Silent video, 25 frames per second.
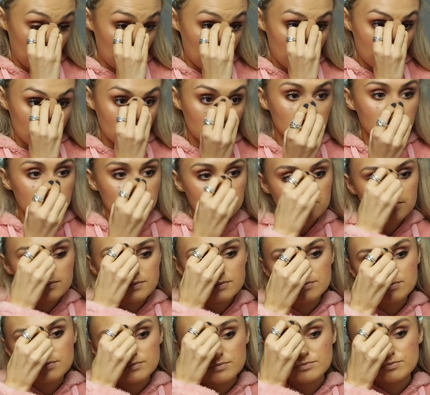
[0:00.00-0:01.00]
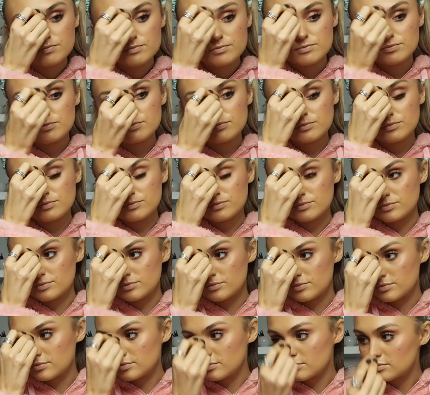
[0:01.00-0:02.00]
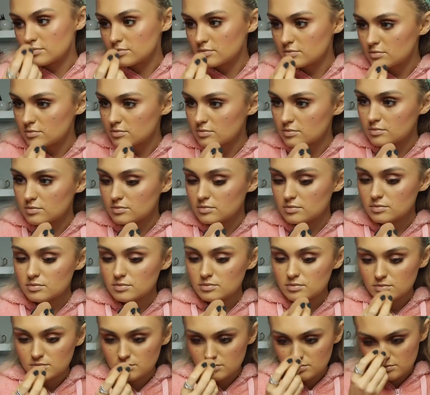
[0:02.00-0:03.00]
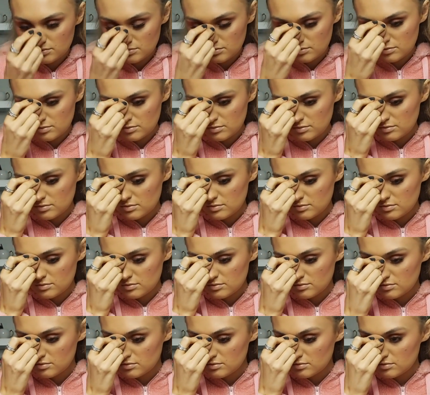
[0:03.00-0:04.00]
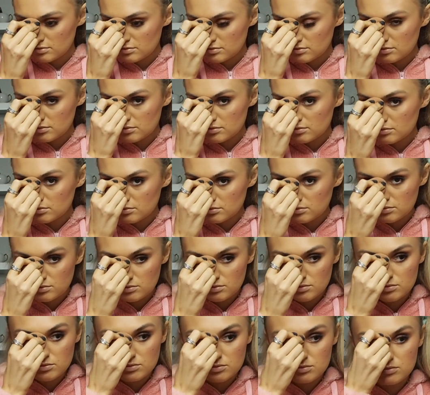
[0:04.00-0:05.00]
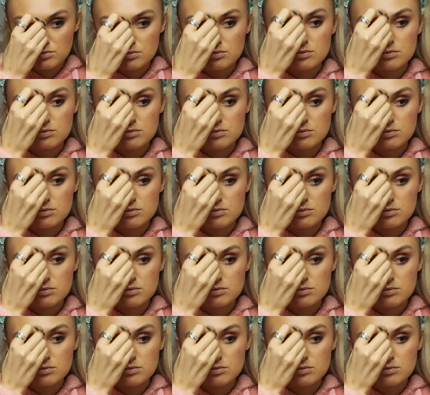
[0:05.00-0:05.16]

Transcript: The person shown says nothing.